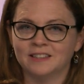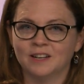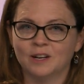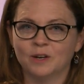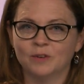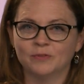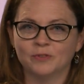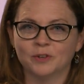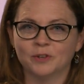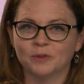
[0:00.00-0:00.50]

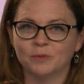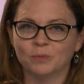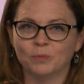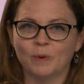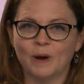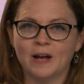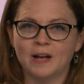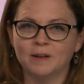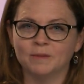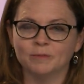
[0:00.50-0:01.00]

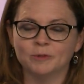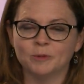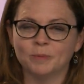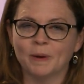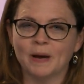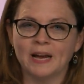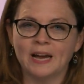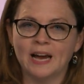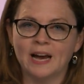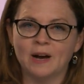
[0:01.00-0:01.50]
overwhelmed
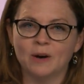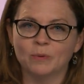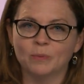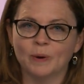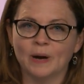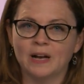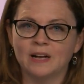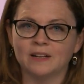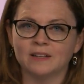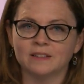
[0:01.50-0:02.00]
by how
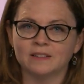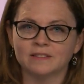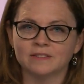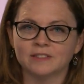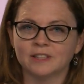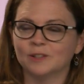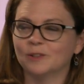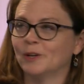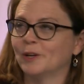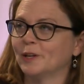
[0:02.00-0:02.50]
well
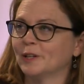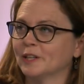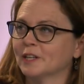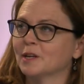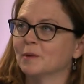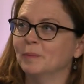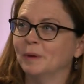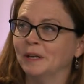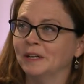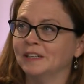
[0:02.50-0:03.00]
the Loyola
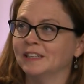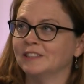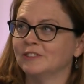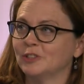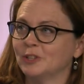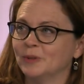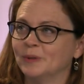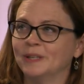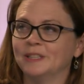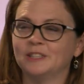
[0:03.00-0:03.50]
community is
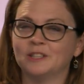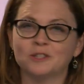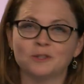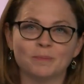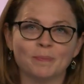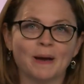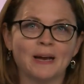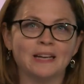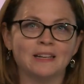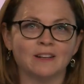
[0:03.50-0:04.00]
doing
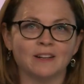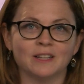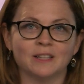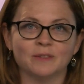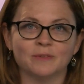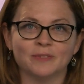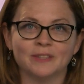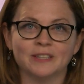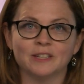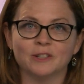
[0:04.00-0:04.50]
despite all
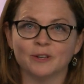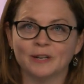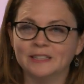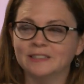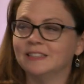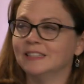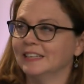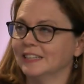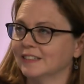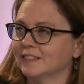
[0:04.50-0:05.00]
of the
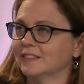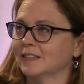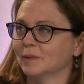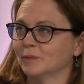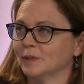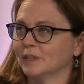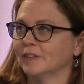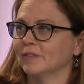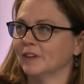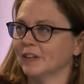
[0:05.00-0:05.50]
craziness that
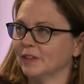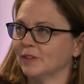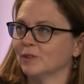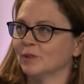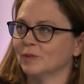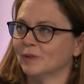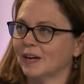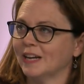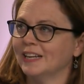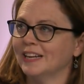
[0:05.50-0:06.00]
we're living
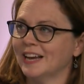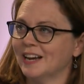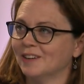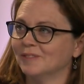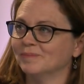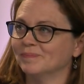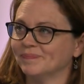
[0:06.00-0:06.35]
through right now.